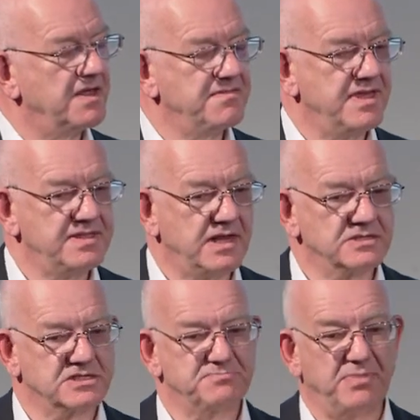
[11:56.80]
They then
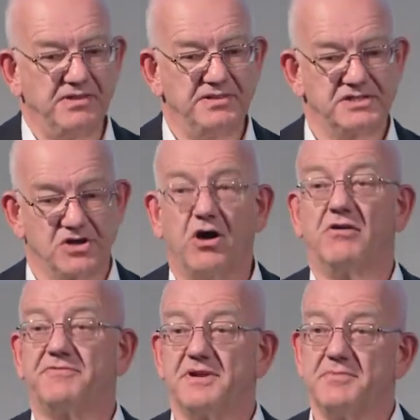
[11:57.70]
spun this
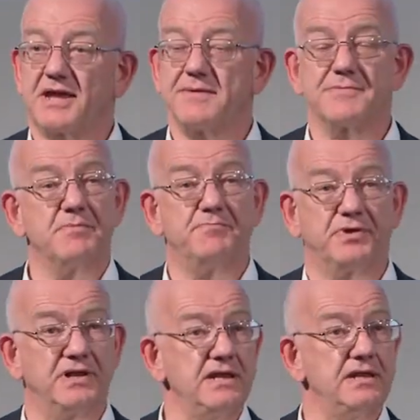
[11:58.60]
off, and it became a
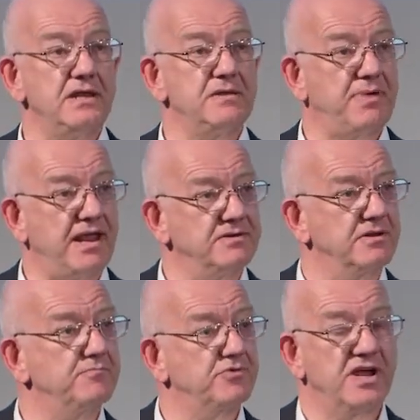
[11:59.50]
completely
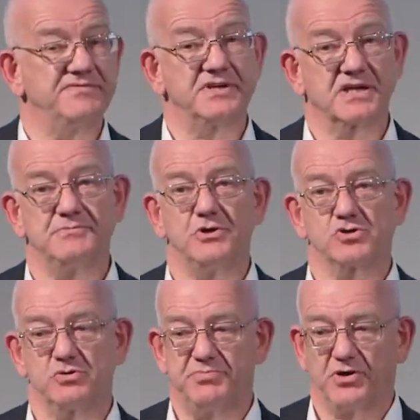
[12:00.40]
independent private
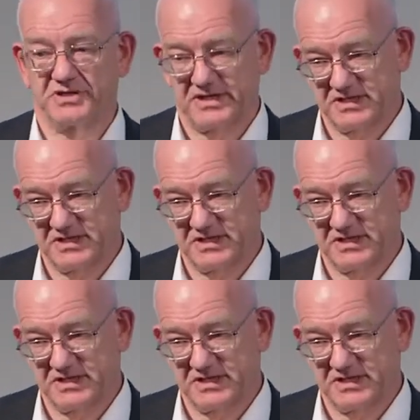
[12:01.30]
commercial body.